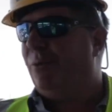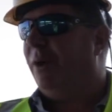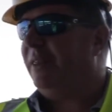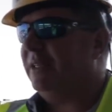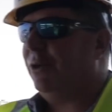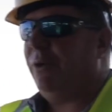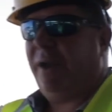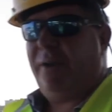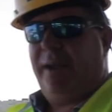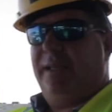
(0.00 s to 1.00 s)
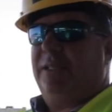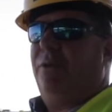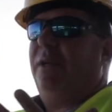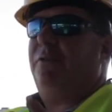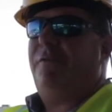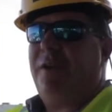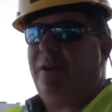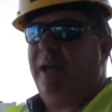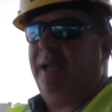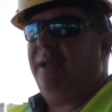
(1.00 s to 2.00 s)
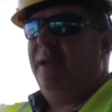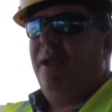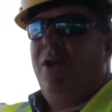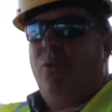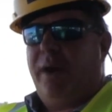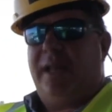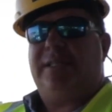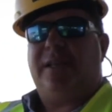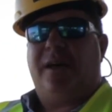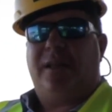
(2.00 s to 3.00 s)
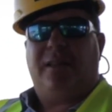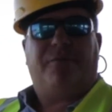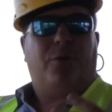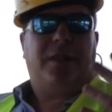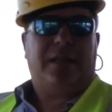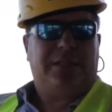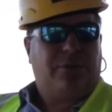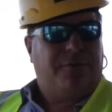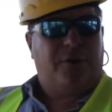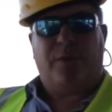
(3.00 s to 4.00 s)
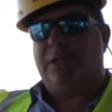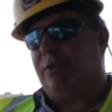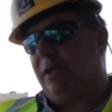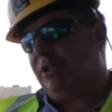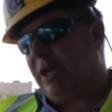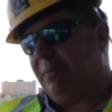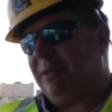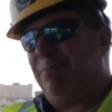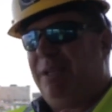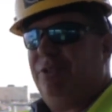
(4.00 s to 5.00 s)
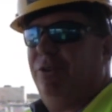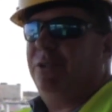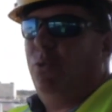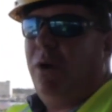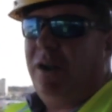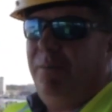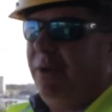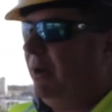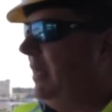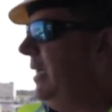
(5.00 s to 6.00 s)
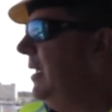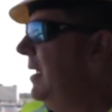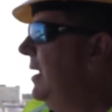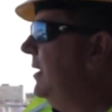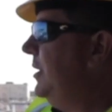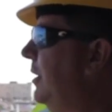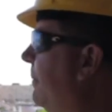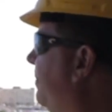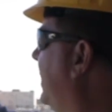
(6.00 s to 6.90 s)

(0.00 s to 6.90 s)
what this whole area is going to feel like when it's done, in the 40,000 square foot of restaurants, shops, and bistros, and walkability to the